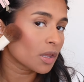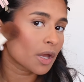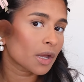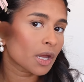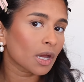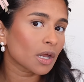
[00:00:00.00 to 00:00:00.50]

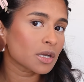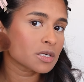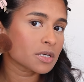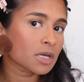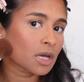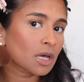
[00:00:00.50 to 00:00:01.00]
light
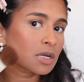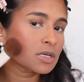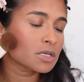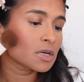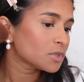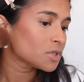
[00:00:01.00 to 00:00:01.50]
hand
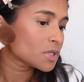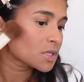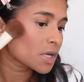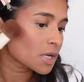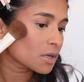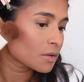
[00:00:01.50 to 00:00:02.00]
and just
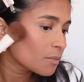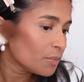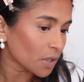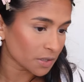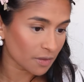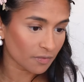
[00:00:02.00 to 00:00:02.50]
like
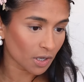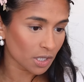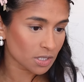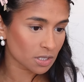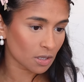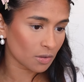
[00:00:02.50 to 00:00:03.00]
build it very
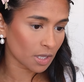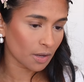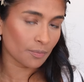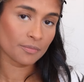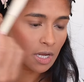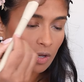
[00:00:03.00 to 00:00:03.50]
slowly.
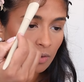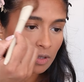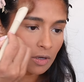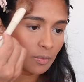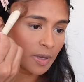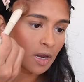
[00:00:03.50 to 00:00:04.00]
Then I go a
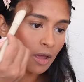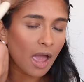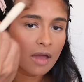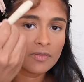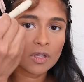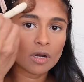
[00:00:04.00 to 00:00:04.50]
little bit
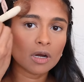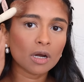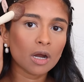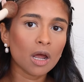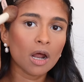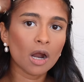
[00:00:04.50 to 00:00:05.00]

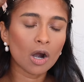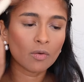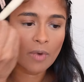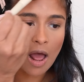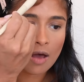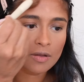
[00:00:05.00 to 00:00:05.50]
heavier
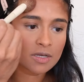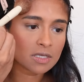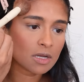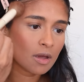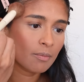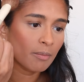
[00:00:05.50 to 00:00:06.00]
around
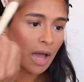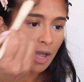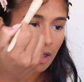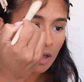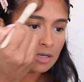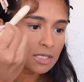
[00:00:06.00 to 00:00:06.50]

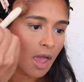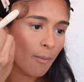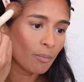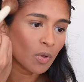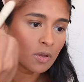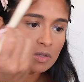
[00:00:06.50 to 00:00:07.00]
my
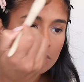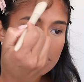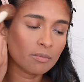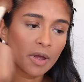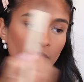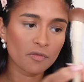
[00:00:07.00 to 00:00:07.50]
temples
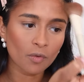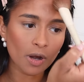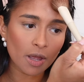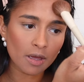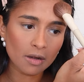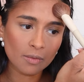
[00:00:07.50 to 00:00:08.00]
and my
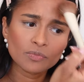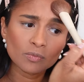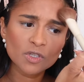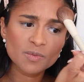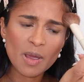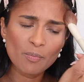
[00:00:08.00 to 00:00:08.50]
forehead.
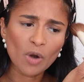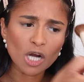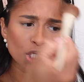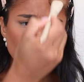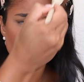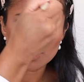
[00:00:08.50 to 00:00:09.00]
Once my
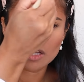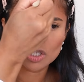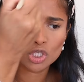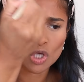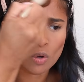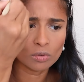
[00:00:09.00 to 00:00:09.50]
brush is not
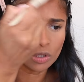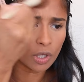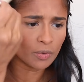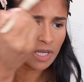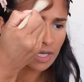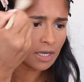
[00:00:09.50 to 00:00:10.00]
so
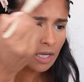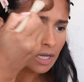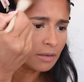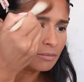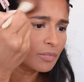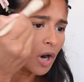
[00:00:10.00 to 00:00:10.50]
loaded
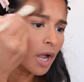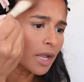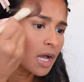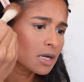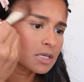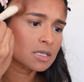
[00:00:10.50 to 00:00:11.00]
in
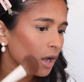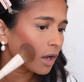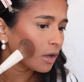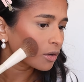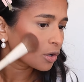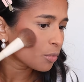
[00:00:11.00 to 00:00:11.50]
product,
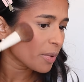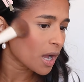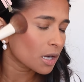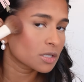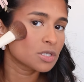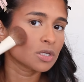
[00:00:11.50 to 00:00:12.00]
I'll go
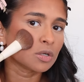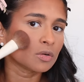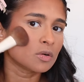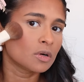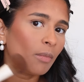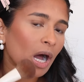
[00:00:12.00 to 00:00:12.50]
back
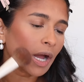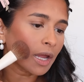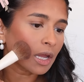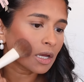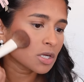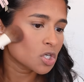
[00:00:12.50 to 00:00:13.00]
to
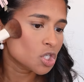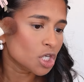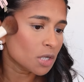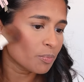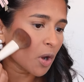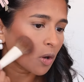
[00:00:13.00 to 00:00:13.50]
my
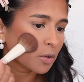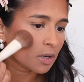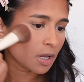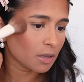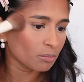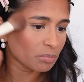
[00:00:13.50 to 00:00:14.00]
cheekbone
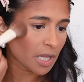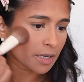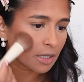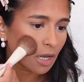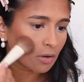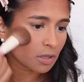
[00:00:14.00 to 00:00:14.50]
and
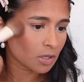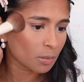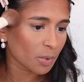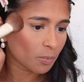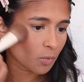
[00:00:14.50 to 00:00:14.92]
blend it out a little bit